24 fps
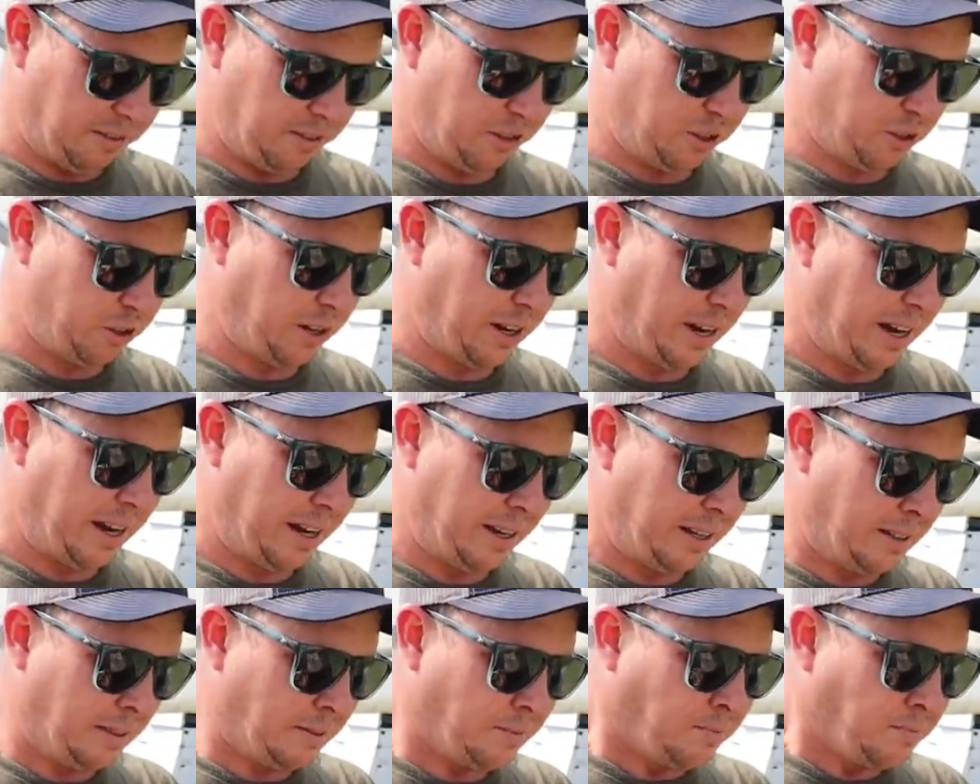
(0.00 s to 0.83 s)
one a try.
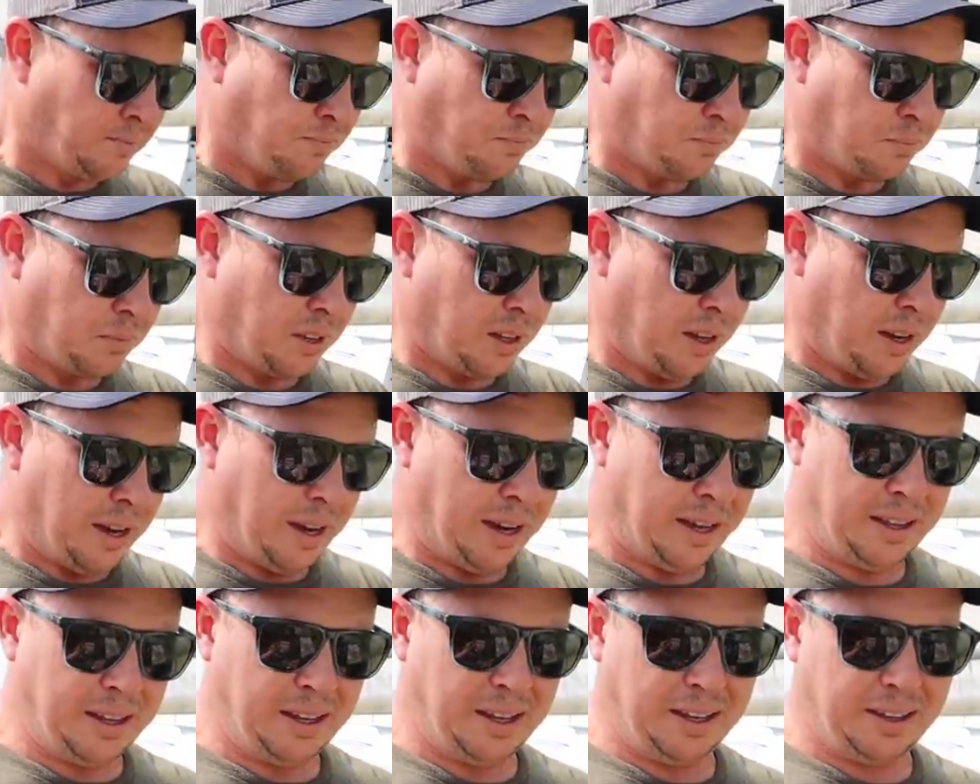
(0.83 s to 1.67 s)

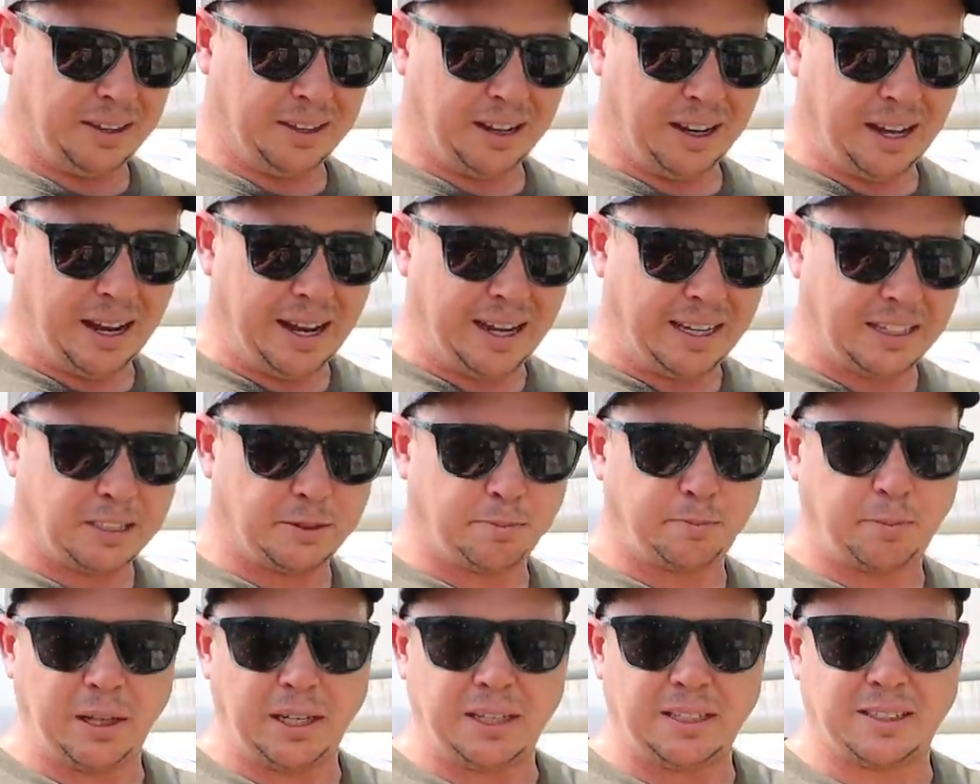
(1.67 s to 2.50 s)
And then the last
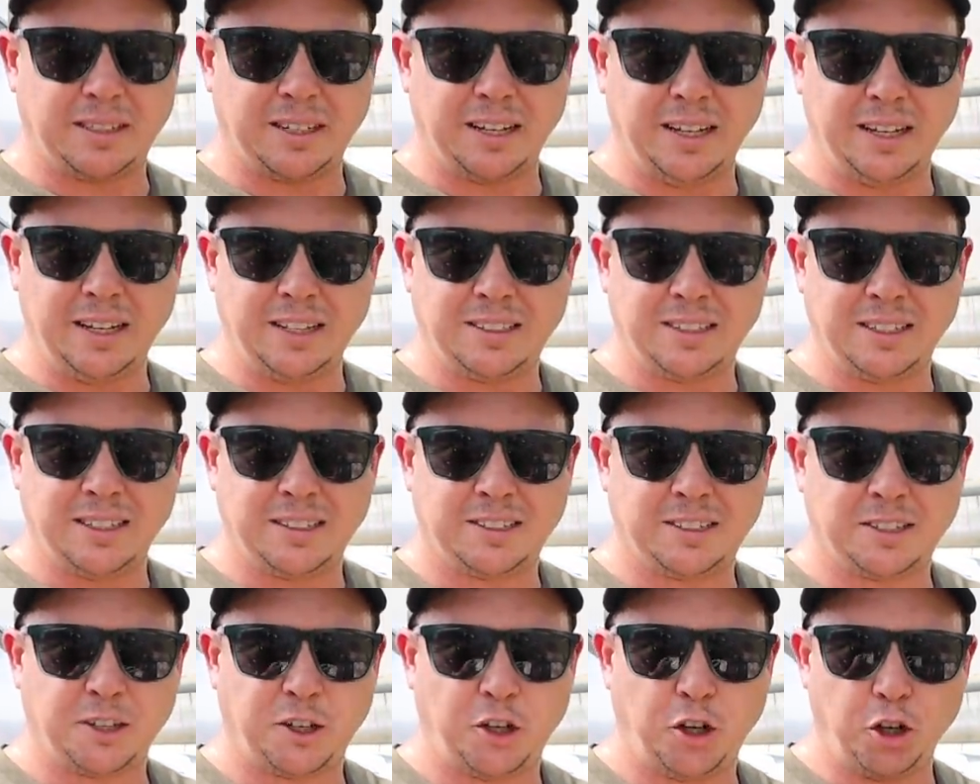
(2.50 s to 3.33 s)
species
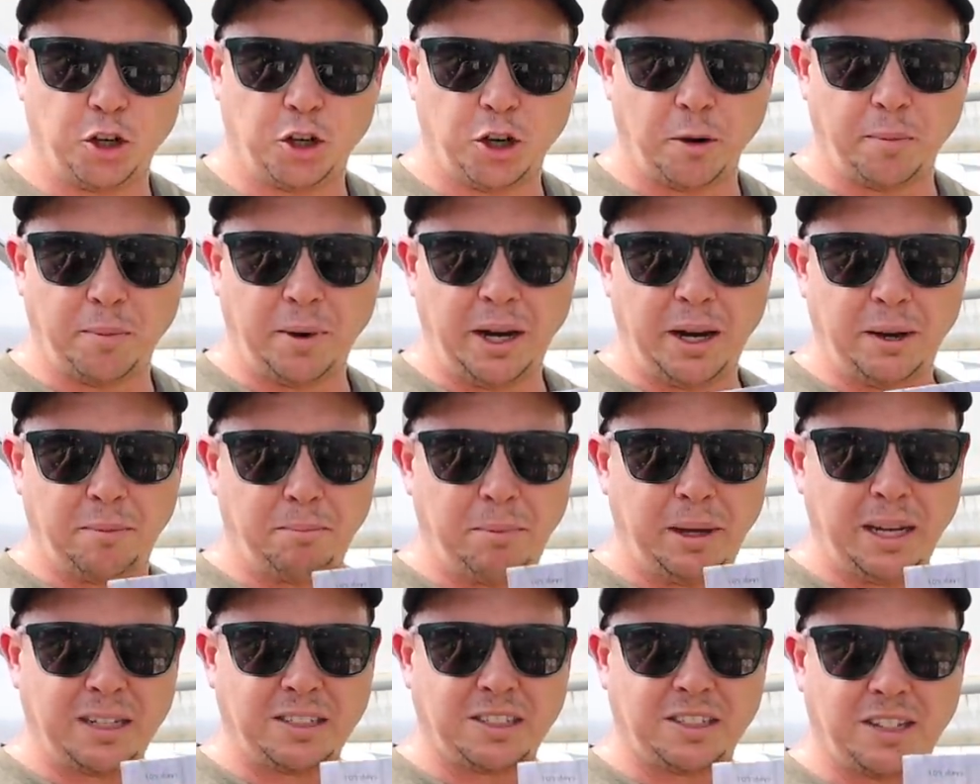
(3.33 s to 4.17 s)
is the Cucurbita
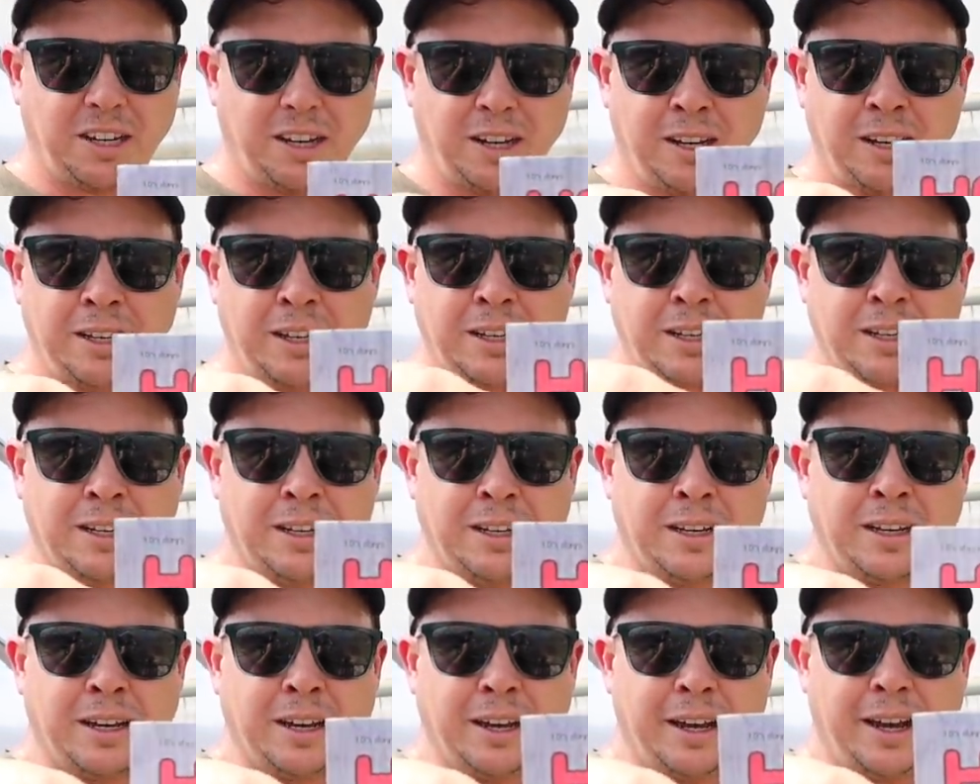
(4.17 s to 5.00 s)
mixta.
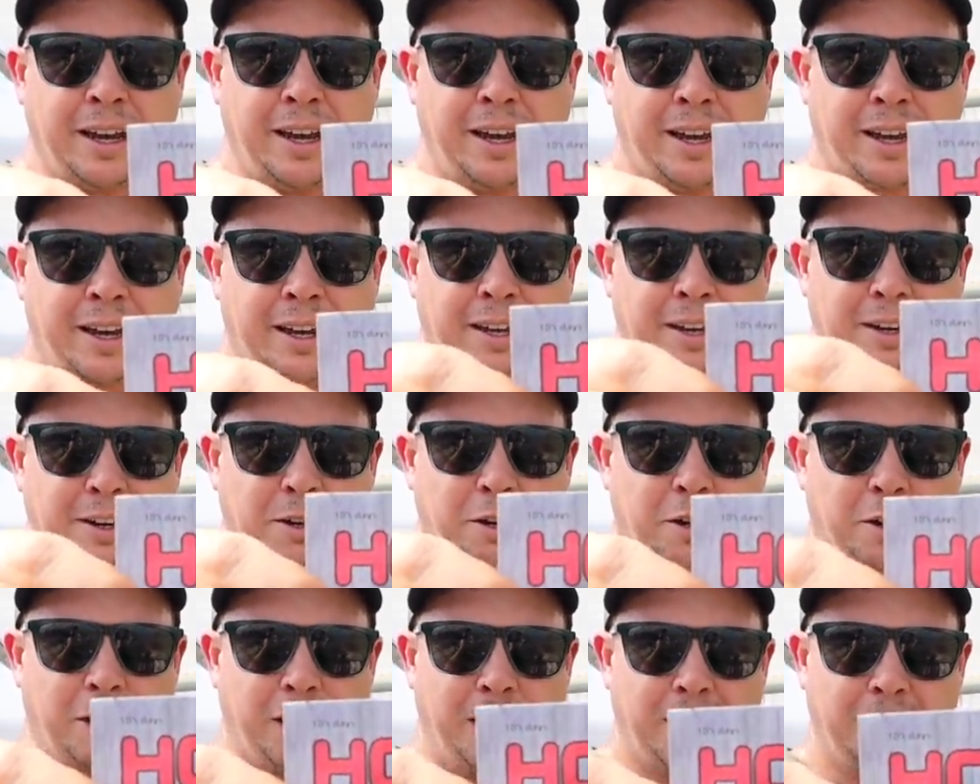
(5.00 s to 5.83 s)
And
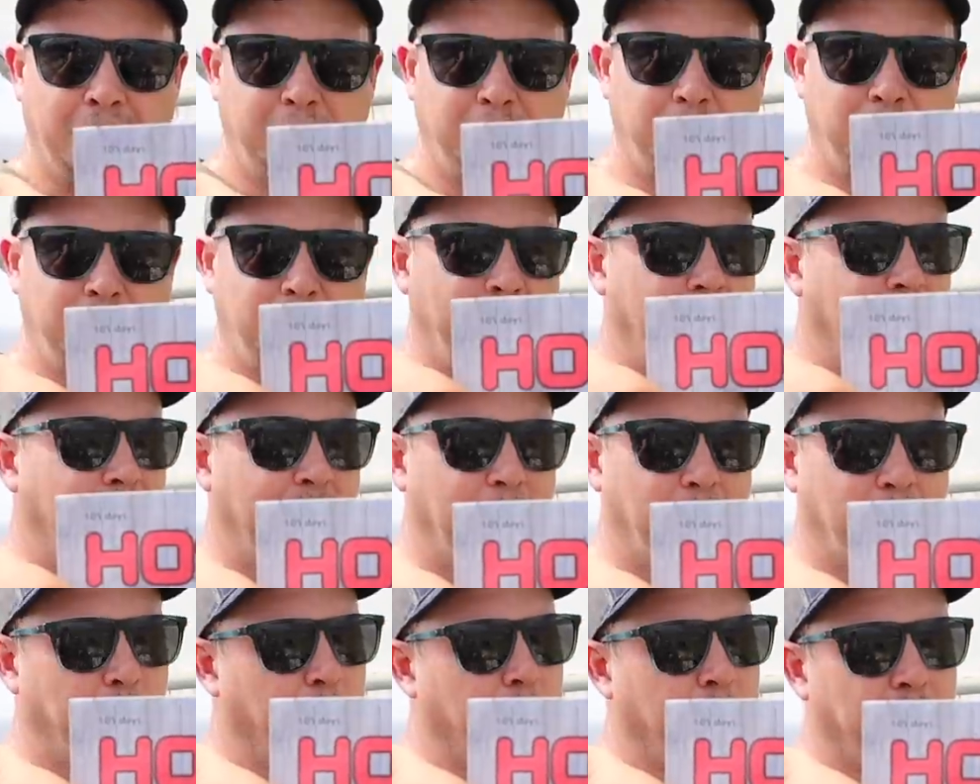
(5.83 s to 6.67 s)
I think we only
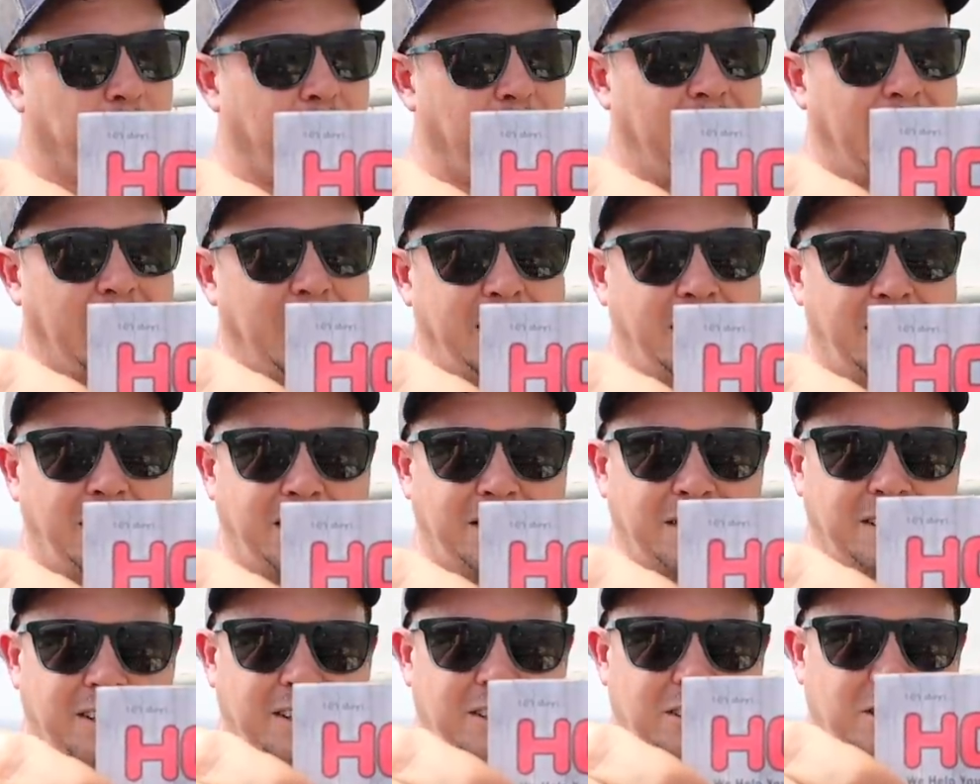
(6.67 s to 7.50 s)
have one variety
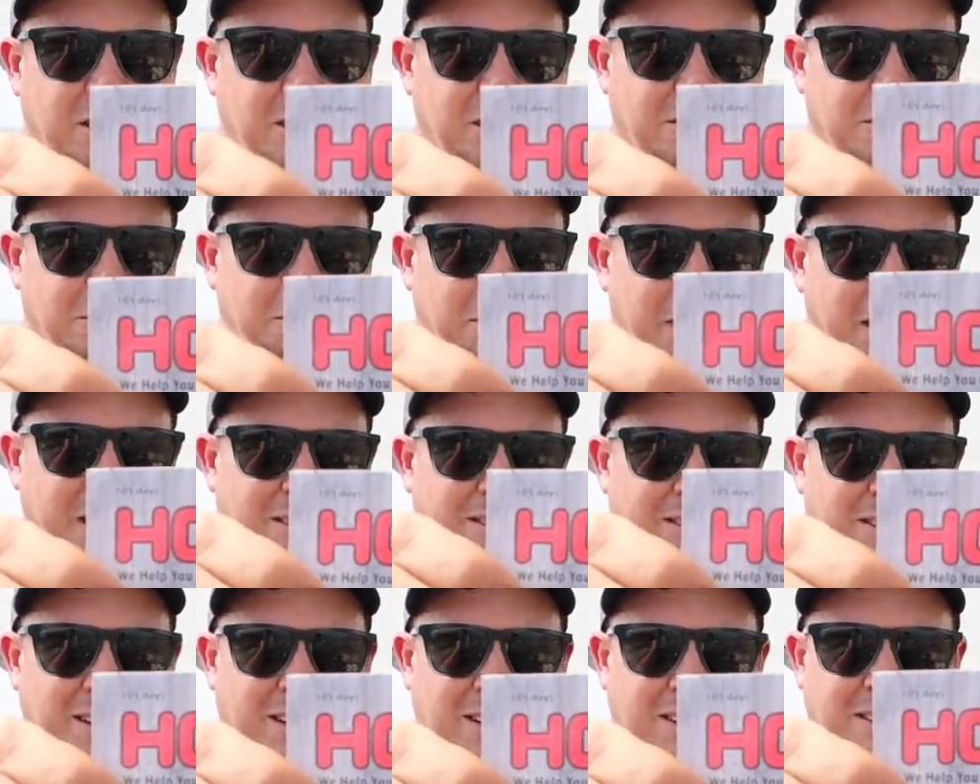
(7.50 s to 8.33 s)
in this
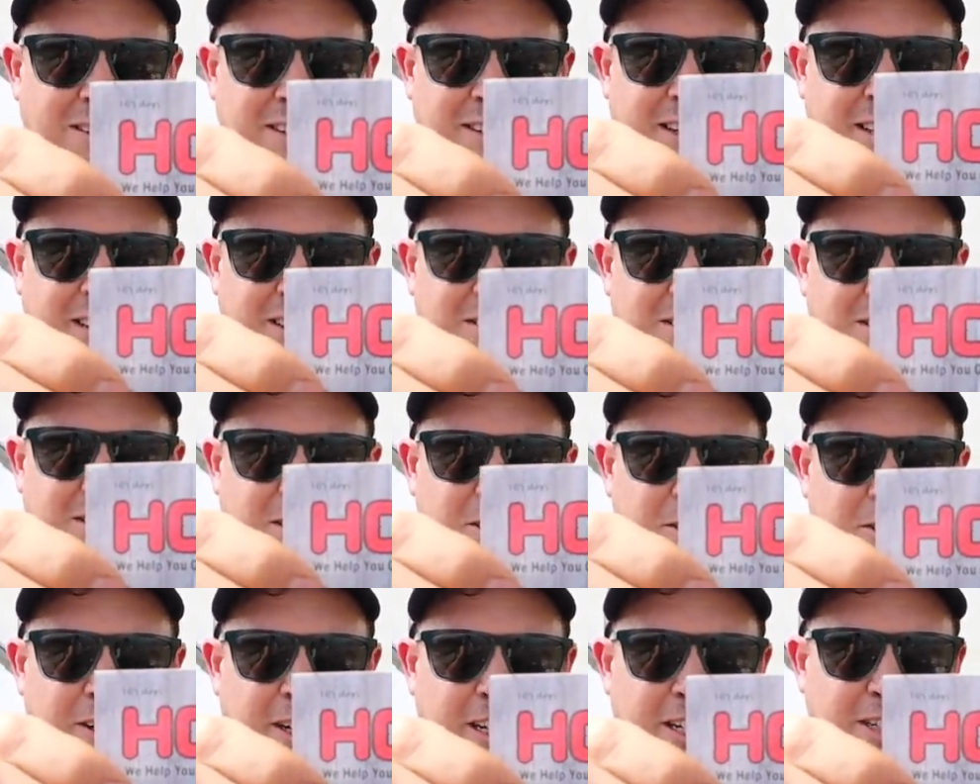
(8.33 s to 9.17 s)
species, and that's the
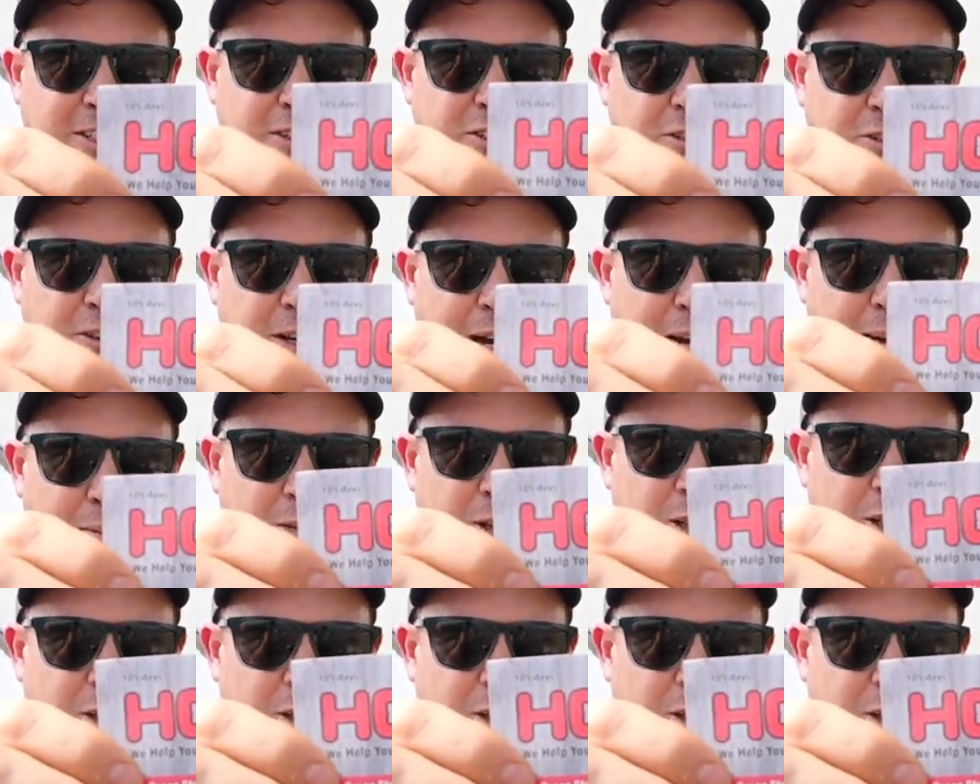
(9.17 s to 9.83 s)
Green Striped